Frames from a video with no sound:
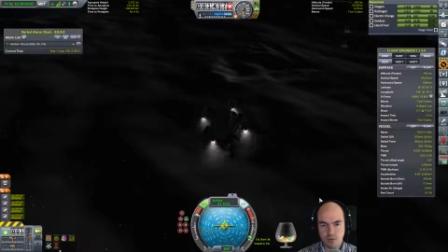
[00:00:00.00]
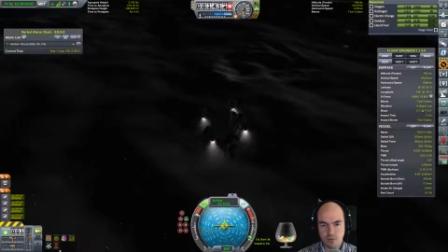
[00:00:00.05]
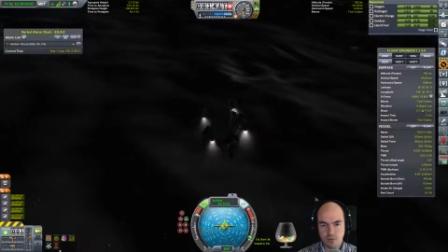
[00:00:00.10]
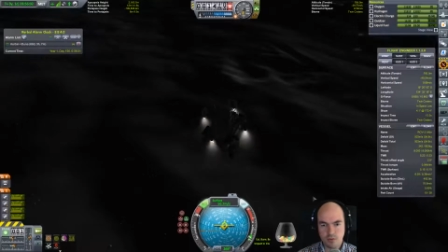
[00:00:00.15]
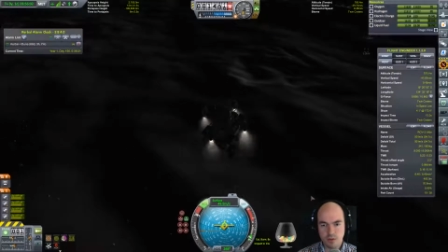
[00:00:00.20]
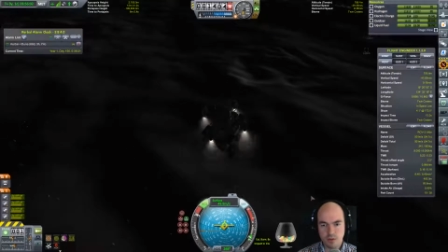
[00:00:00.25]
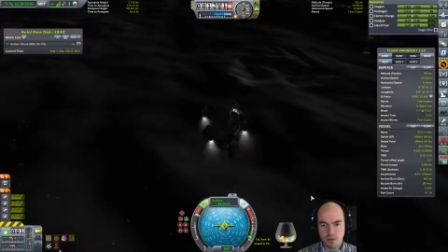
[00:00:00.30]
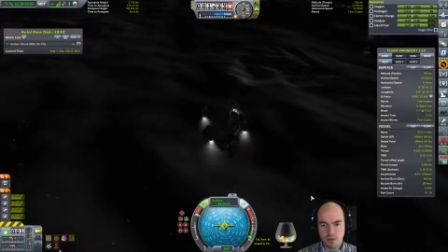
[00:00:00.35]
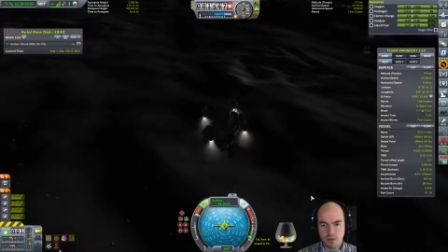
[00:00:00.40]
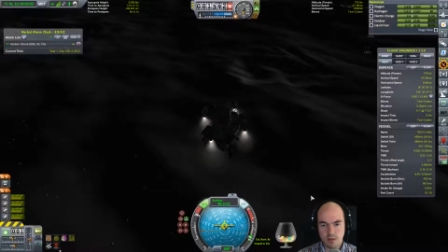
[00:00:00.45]

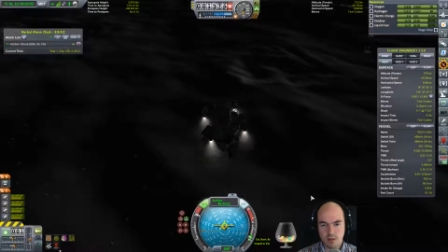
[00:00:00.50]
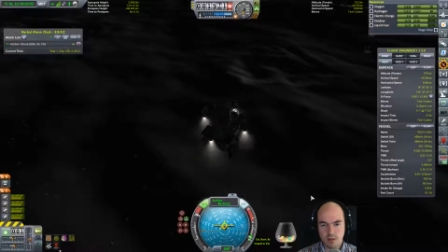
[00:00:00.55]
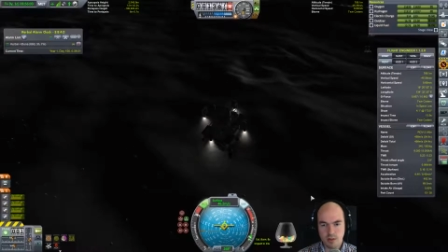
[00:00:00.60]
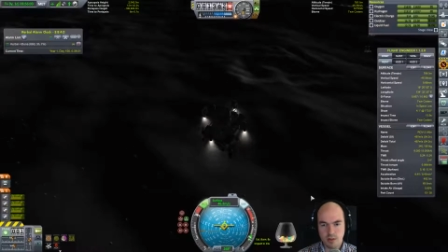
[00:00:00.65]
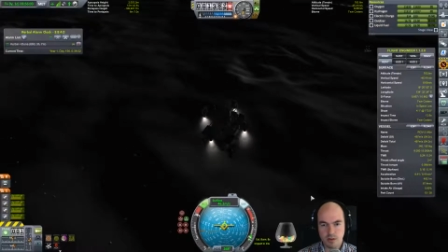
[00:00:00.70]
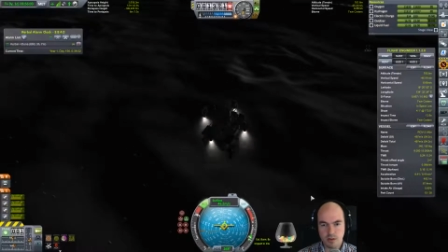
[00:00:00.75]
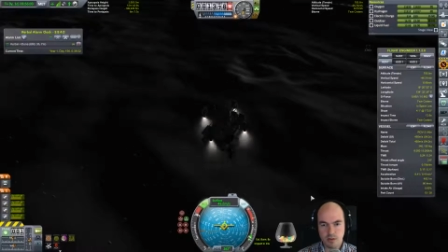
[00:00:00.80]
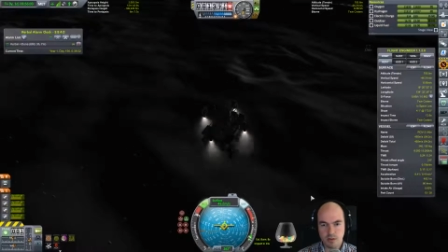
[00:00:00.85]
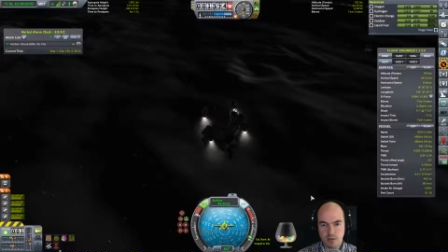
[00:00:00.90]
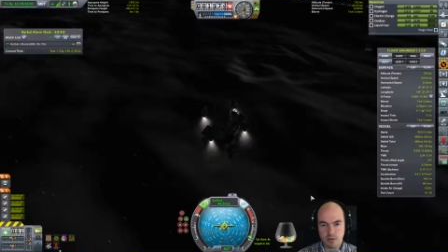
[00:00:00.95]
We are
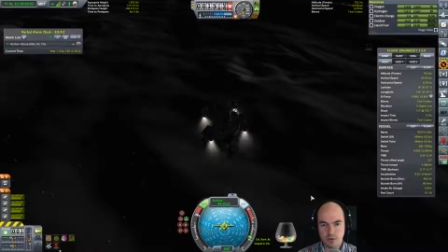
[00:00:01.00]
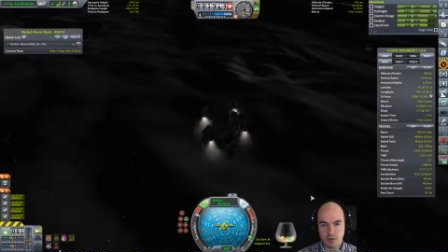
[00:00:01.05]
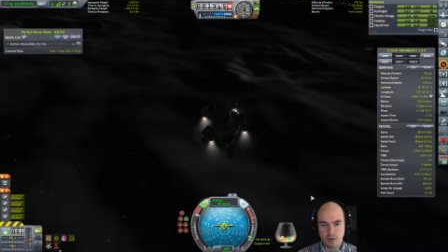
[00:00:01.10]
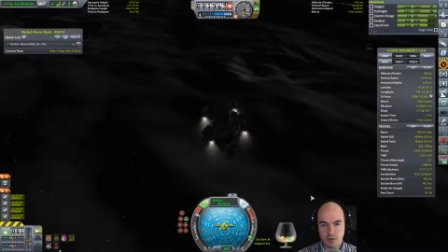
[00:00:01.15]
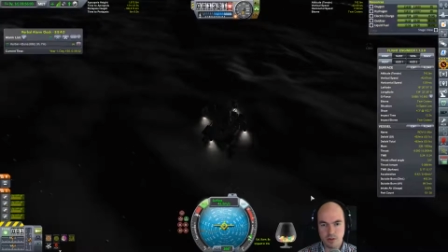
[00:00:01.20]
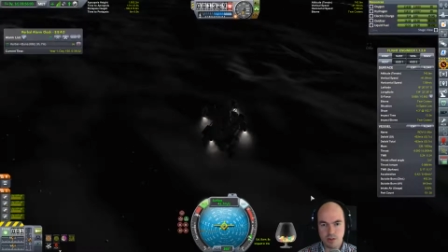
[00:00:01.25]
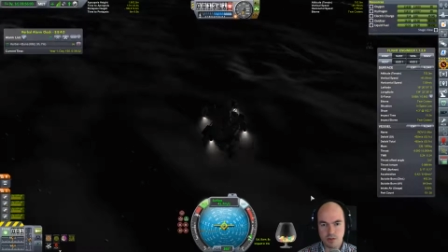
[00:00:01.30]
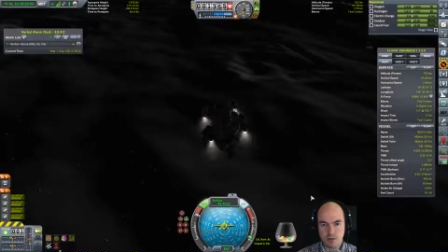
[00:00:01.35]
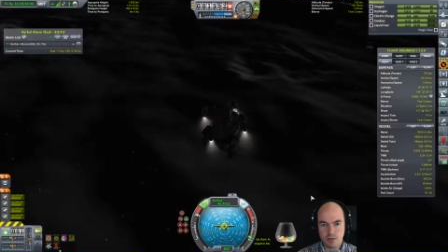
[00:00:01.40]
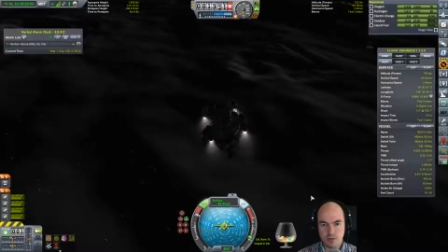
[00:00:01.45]
now
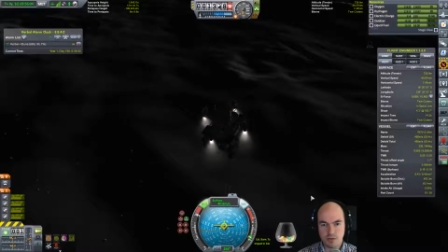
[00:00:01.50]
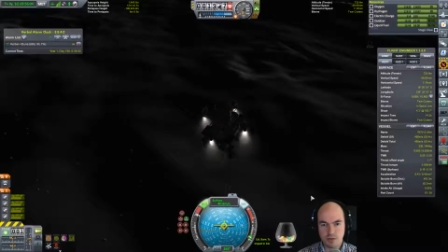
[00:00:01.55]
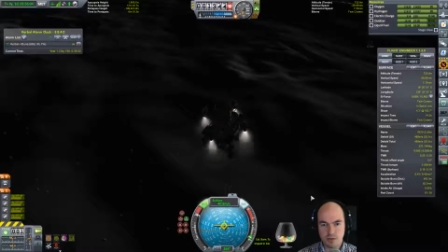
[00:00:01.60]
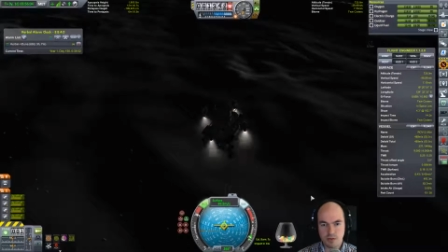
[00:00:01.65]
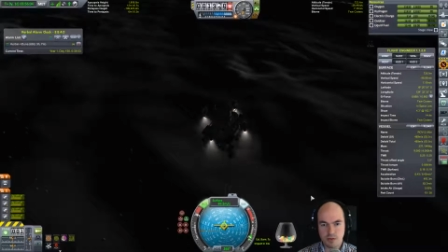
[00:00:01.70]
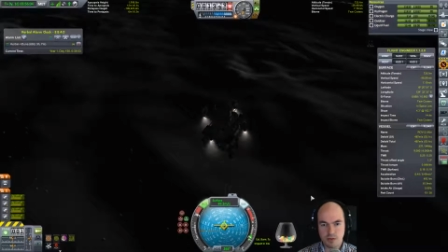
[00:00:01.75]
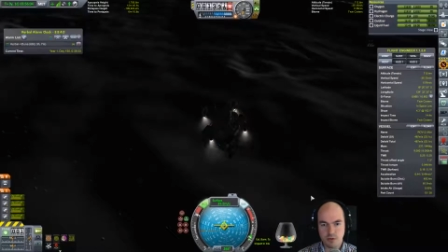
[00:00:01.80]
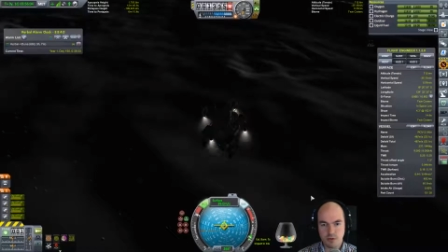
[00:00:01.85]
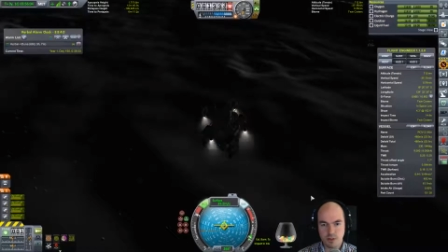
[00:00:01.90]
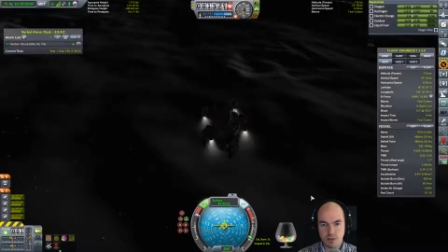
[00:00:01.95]
trying to
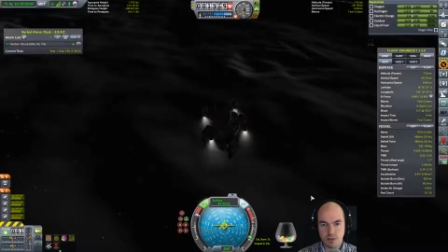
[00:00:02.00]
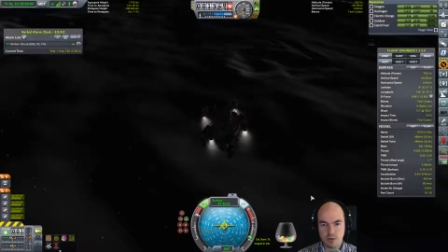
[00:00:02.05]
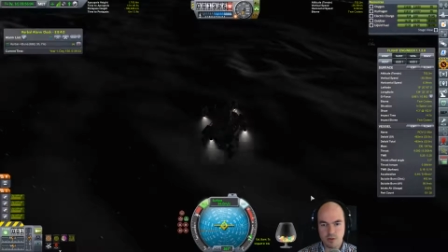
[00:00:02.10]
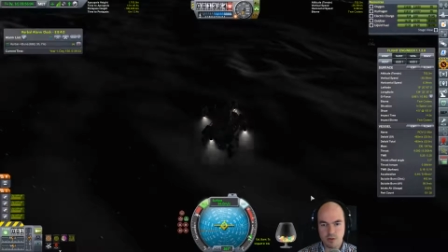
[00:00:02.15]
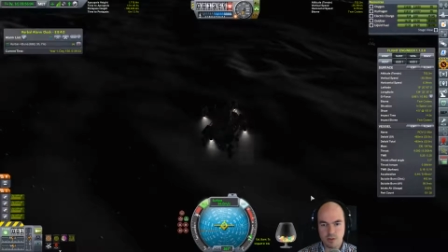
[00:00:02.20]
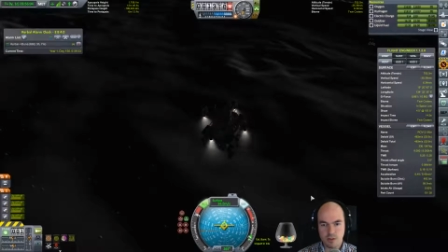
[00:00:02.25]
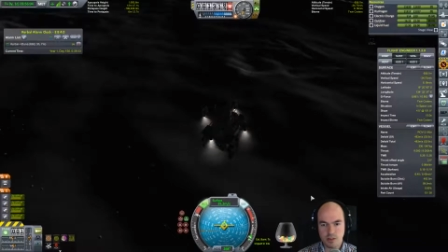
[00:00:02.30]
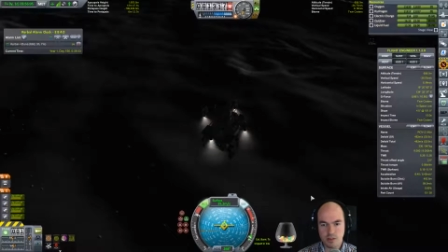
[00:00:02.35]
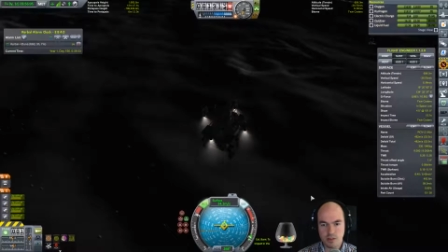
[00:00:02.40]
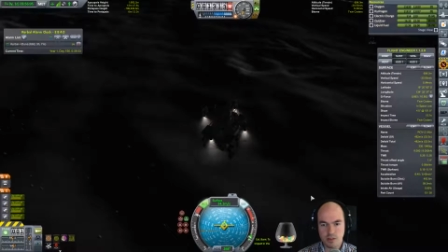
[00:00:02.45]
slow down
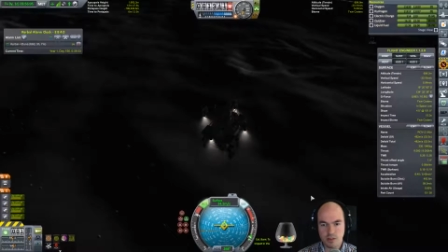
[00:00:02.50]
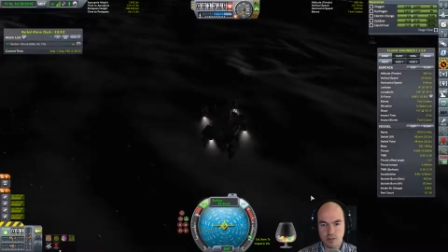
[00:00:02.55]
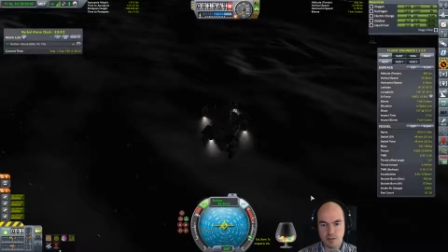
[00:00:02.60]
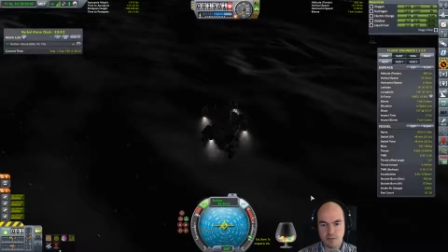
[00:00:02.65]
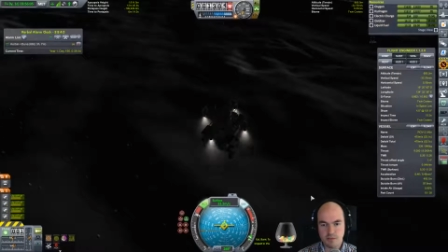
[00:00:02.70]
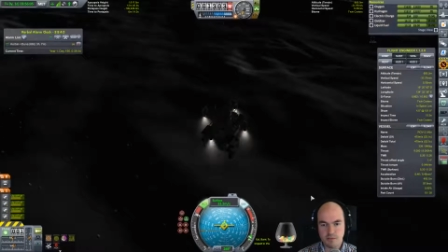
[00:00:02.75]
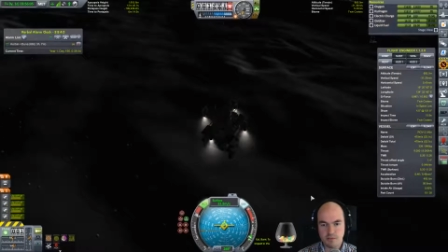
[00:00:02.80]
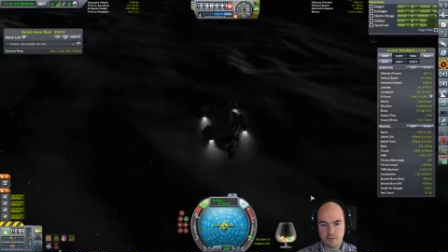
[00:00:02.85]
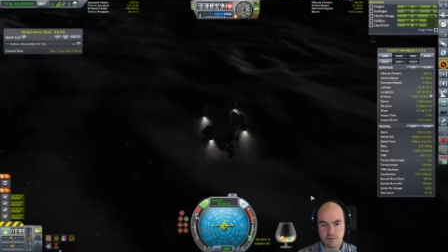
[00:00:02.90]
enough.